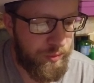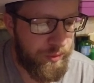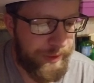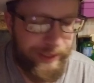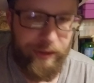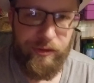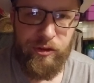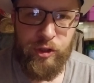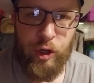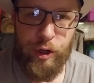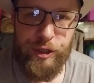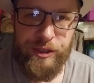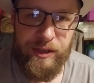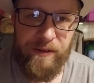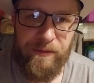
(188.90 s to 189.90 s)
he doesn't
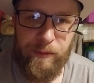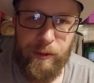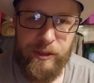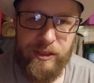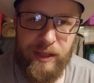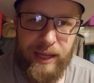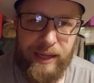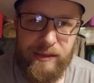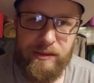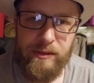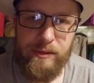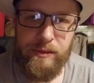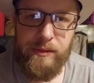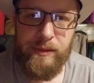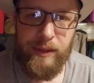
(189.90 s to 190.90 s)
charge enough for his
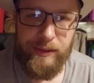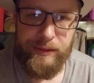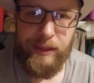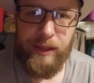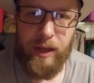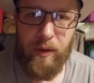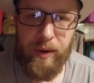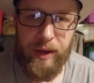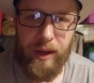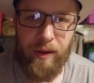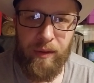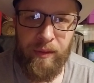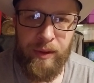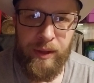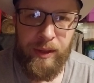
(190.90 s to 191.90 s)
classes. I'll tell you that right now.
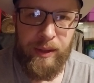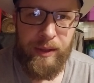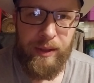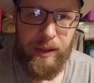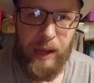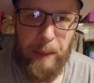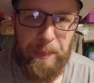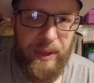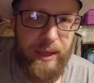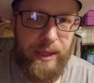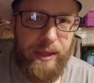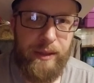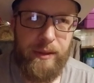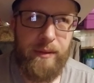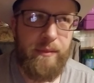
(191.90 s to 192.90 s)
I
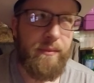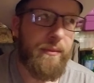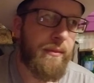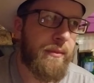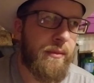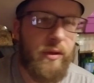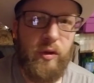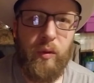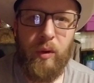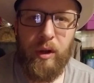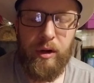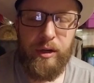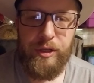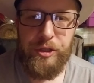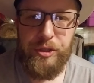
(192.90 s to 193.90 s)
paid
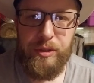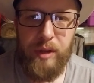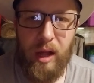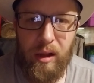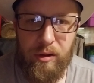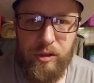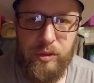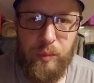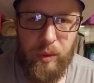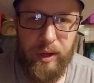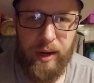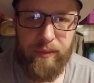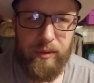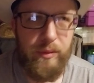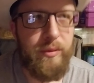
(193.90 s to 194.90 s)
$200-ish,
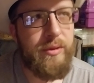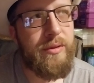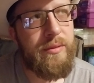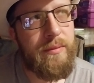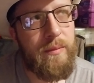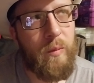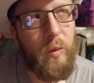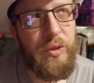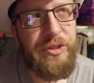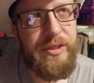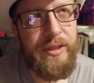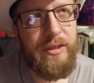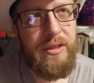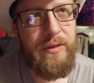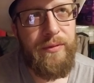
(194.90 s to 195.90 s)
whatever. It was
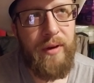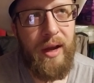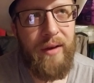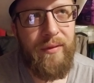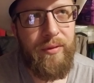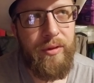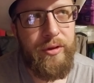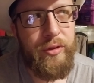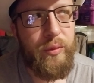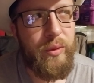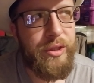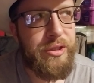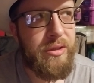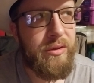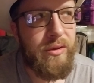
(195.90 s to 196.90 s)
$165 for the
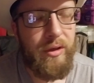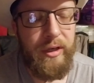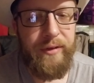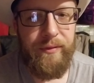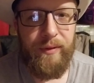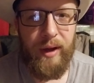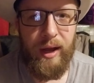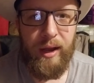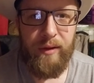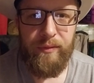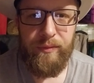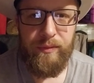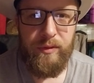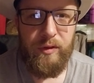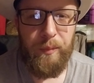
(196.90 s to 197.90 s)
tuition, $35
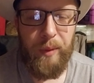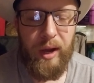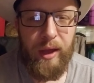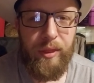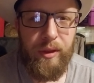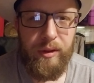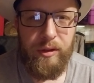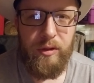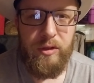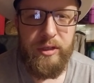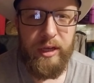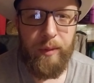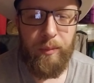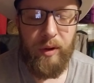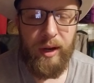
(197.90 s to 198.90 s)
to buy the
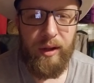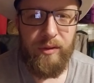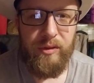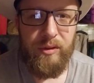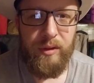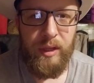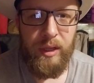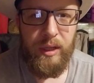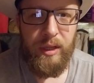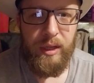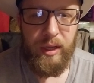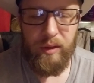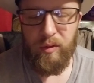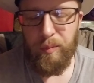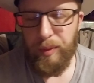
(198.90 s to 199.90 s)
UTM rounds.
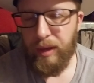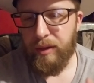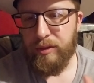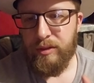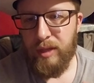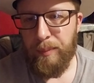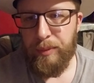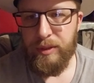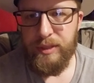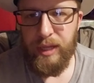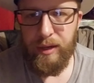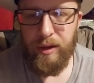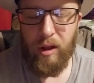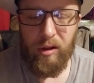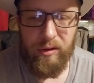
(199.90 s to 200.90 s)
And we paid a separate
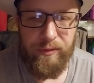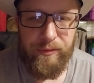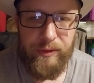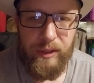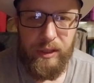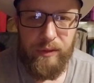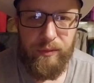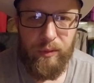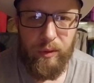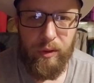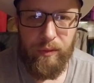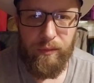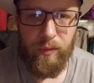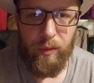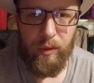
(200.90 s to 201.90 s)
$10 fee for
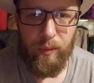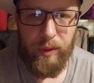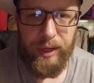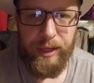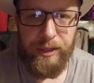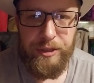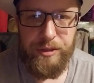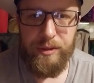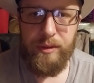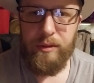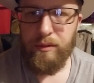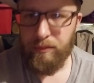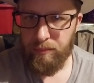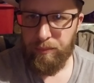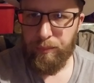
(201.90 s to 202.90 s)
the range
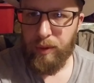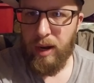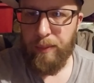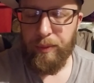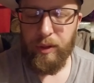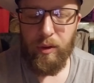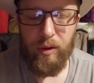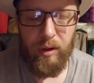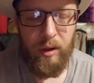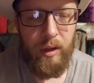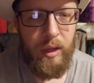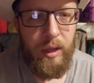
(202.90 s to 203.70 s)
property owner.